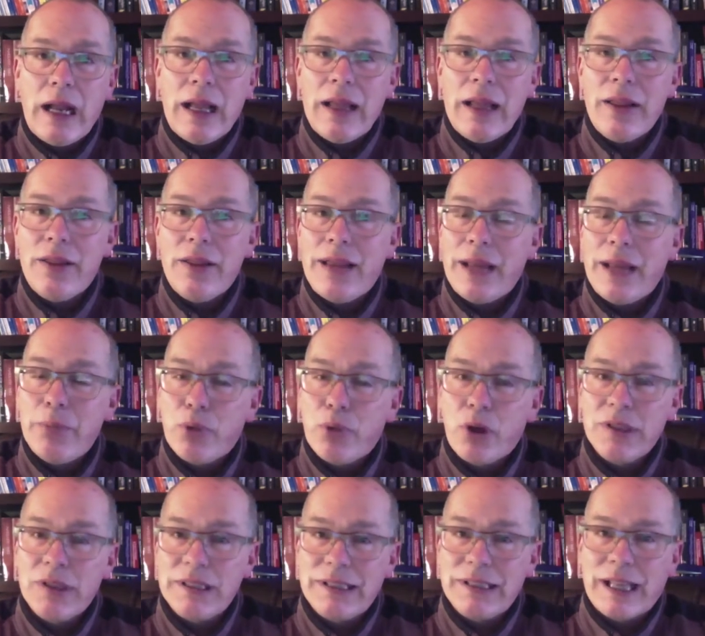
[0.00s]
that
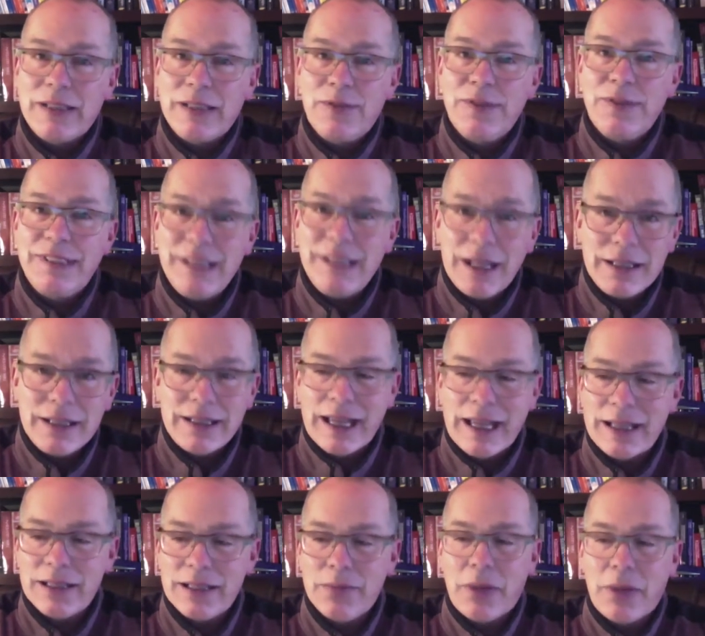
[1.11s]
process gets
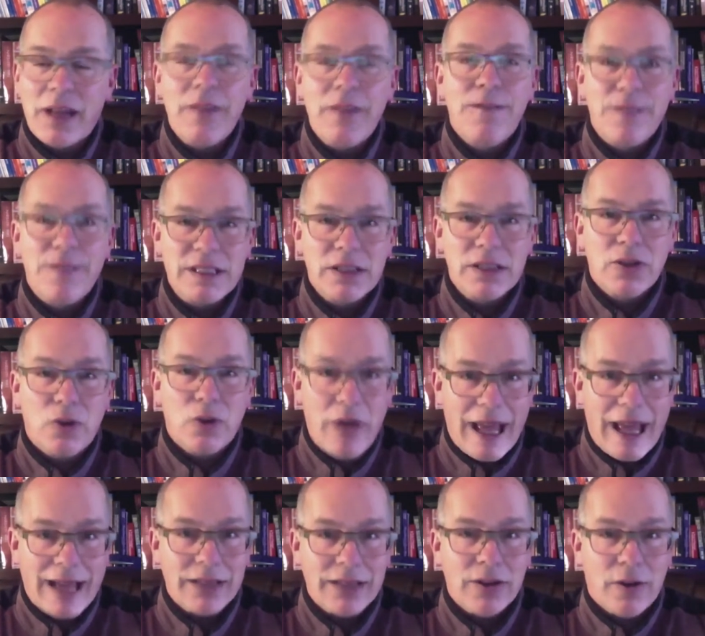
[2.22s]
facilitated by the physical
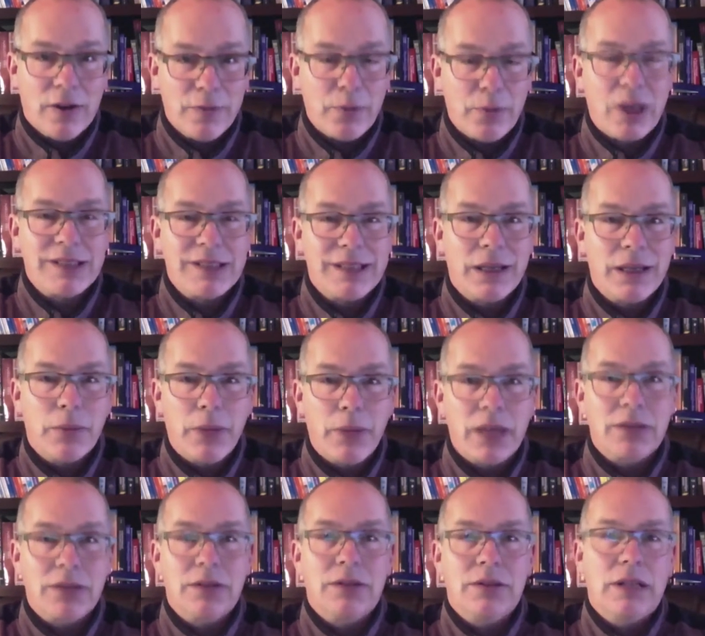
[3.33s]
act of pressing a
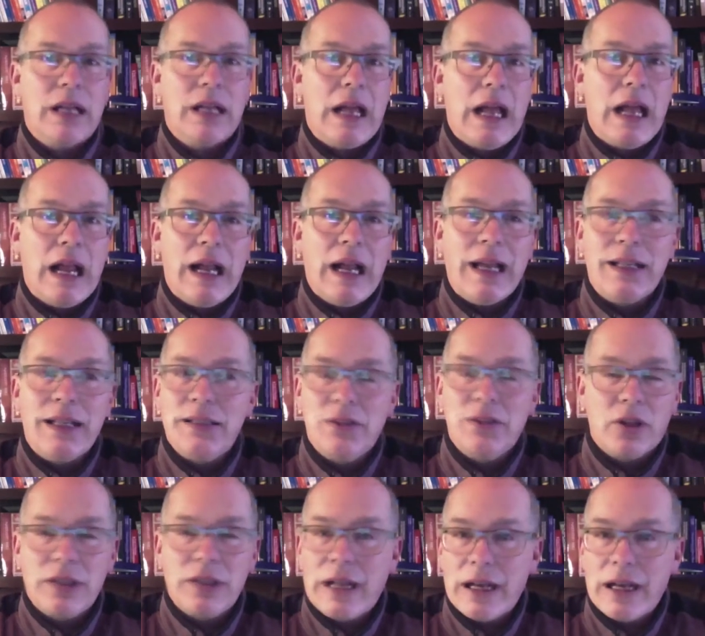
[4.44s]
button. It is
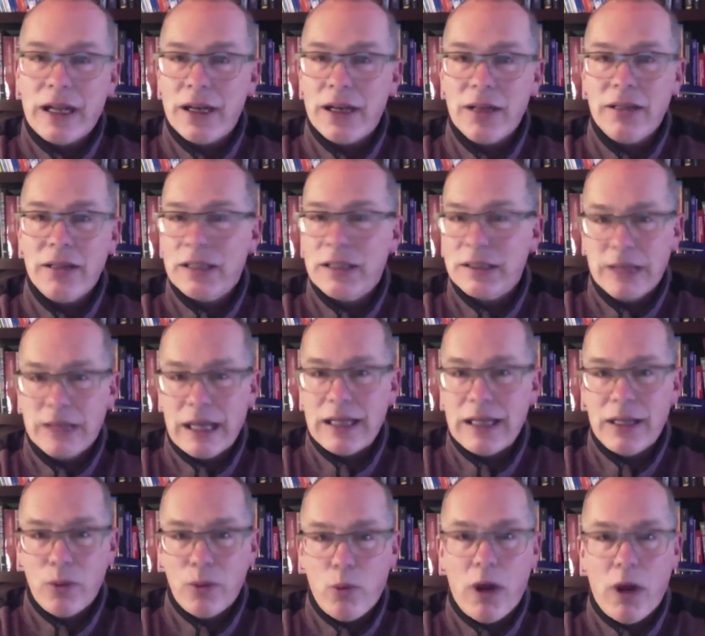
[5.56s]
not clear
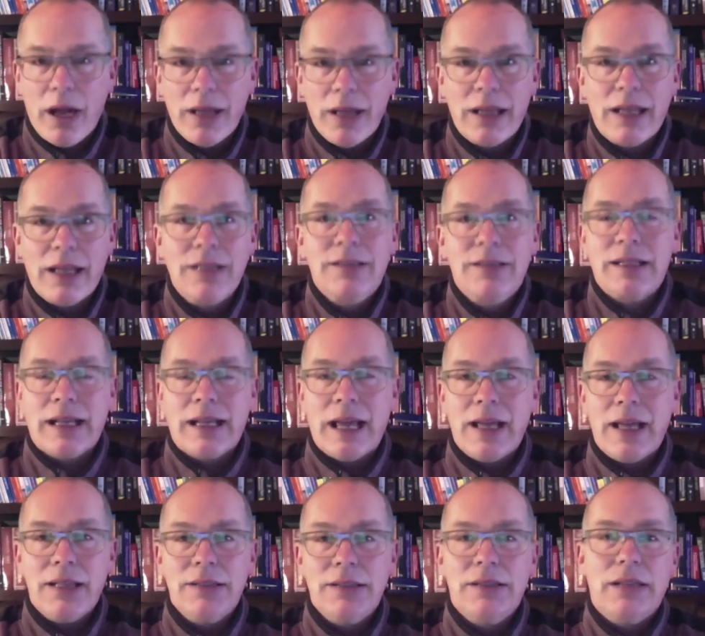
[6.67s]
exactly why that is the
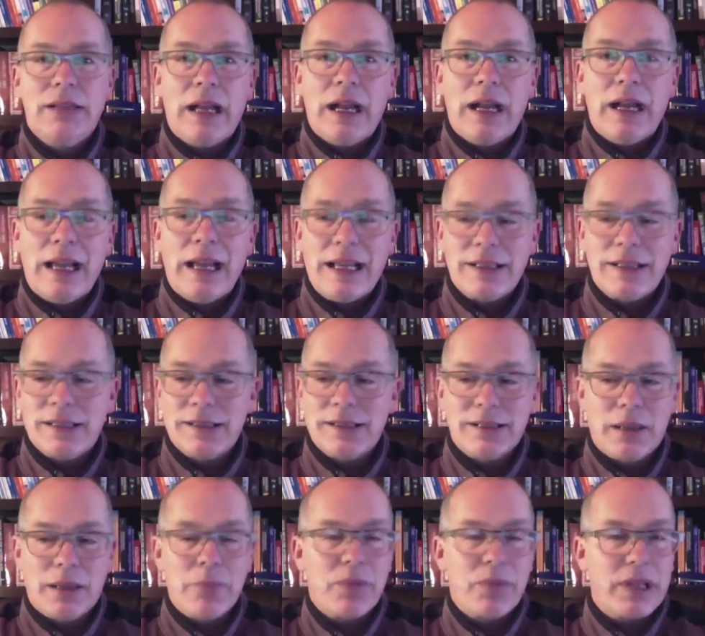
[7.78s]
case. Is it
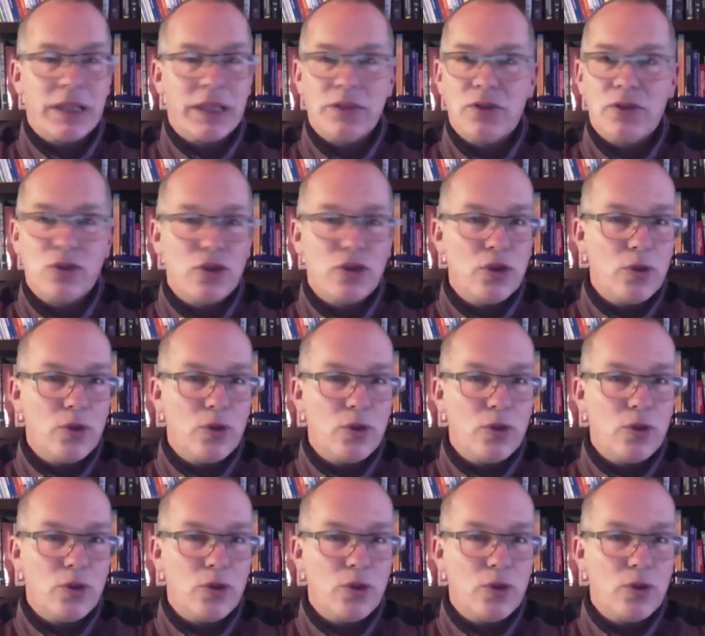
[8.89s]
something to do